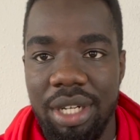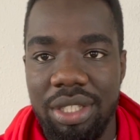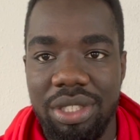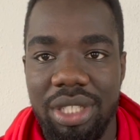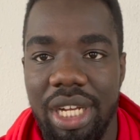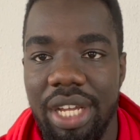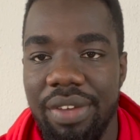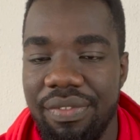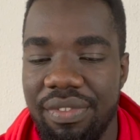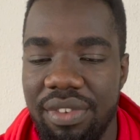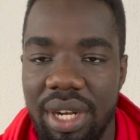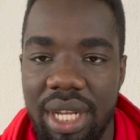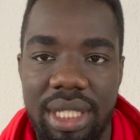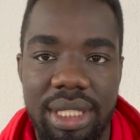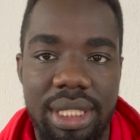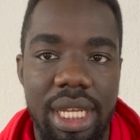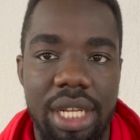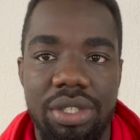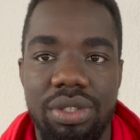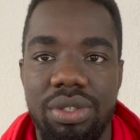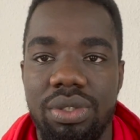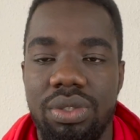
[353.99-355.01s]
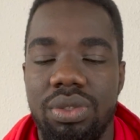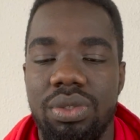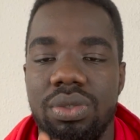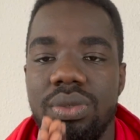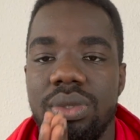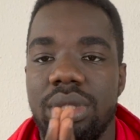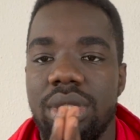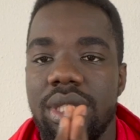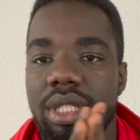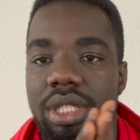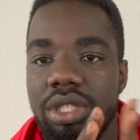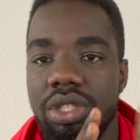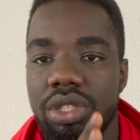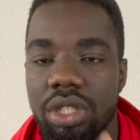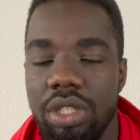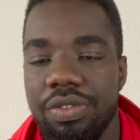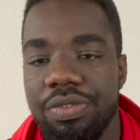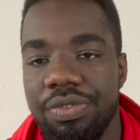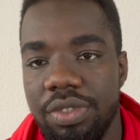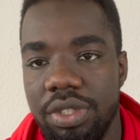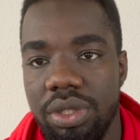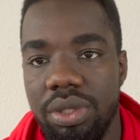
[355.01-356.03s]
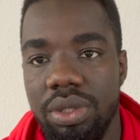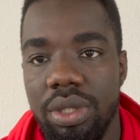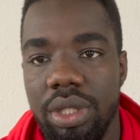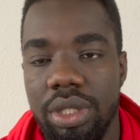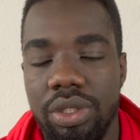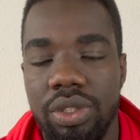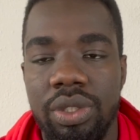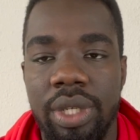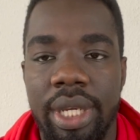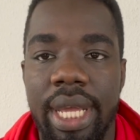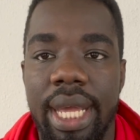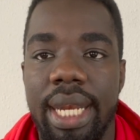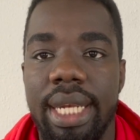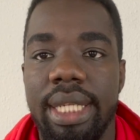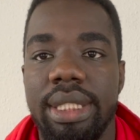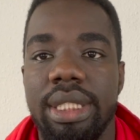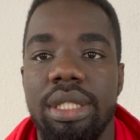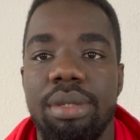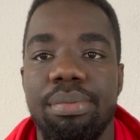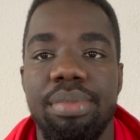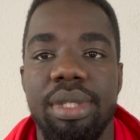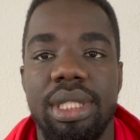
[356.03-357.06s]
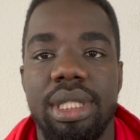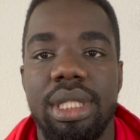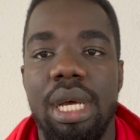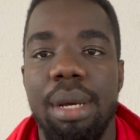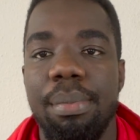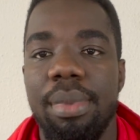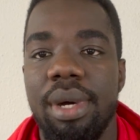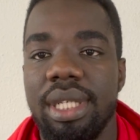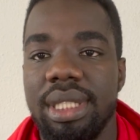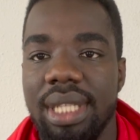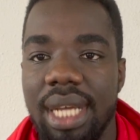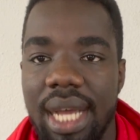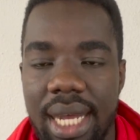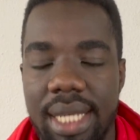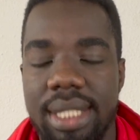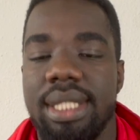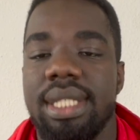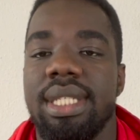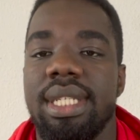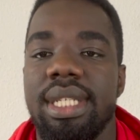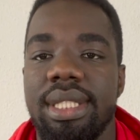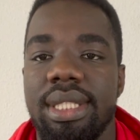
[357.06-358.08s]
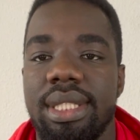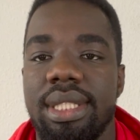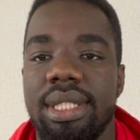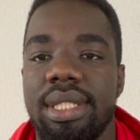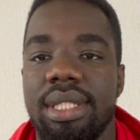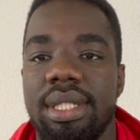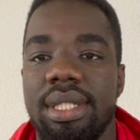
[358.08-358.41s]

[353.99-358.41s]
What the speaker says: driving, I decided to do this short video and talk a little bit about accident.